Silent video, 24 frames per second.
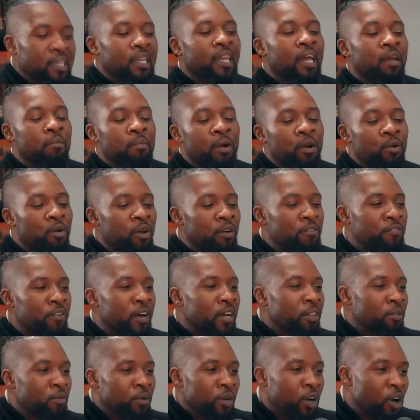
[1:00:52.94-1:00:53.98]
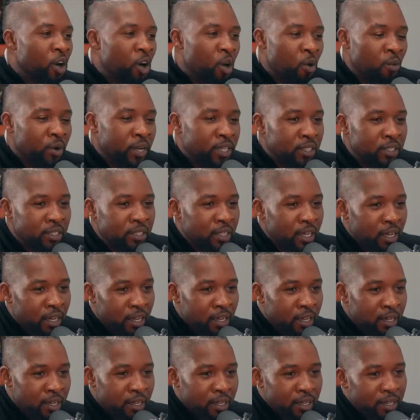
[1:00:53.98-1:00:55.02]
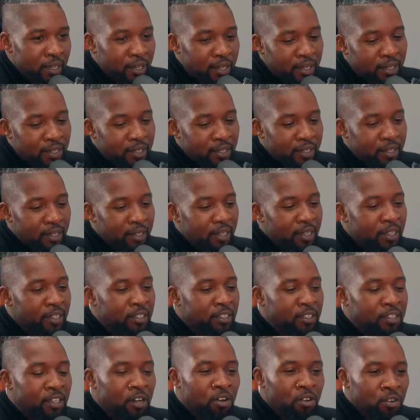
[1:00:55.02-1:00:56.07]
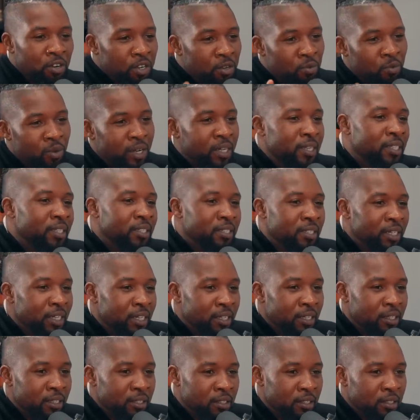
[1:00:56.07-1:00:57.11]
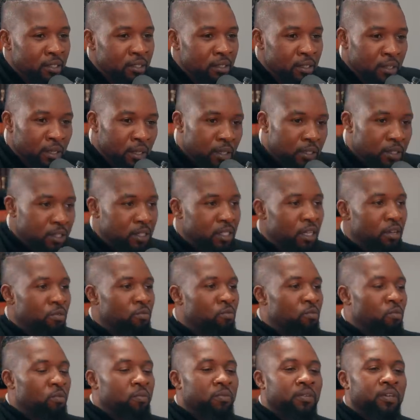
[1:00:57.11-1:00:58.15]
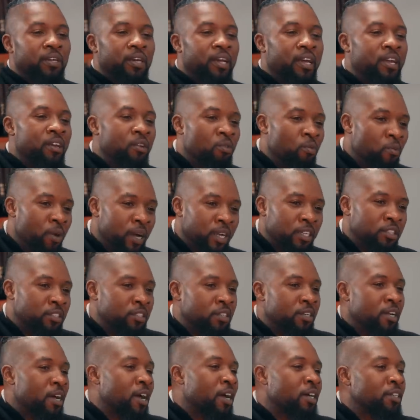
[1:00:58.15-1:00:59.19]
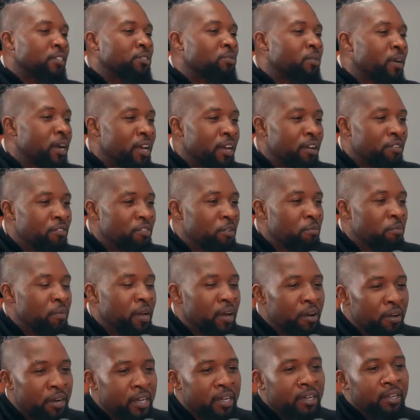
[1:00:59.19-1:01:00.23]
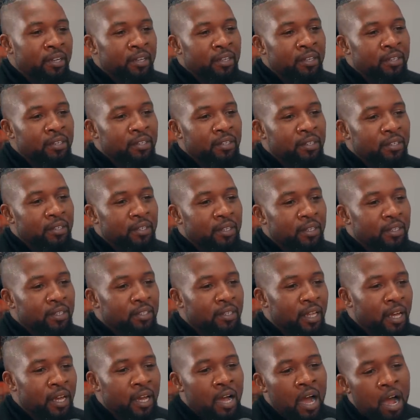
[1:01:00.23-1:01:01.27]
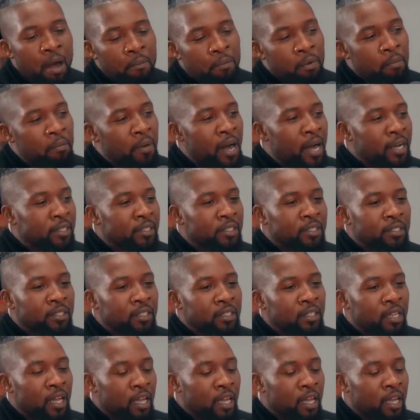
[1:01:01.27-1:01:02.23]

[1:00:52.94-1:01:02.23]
Like my grandfather would always say, it's only one disease. See, in the westernized way of America, they compromise us to